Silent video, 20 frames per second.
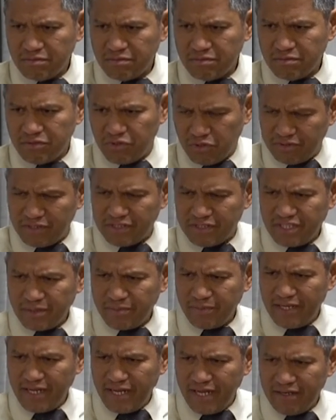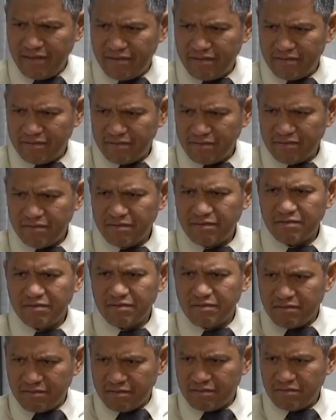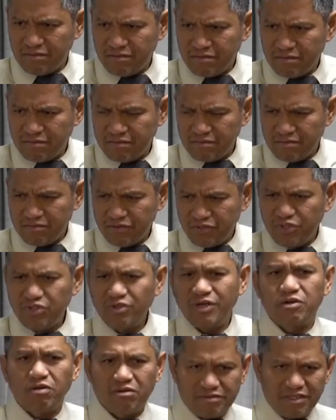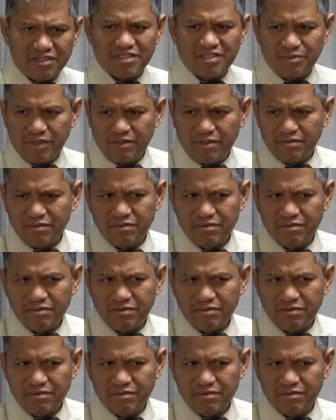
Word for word: Testament and? New and Old Testament.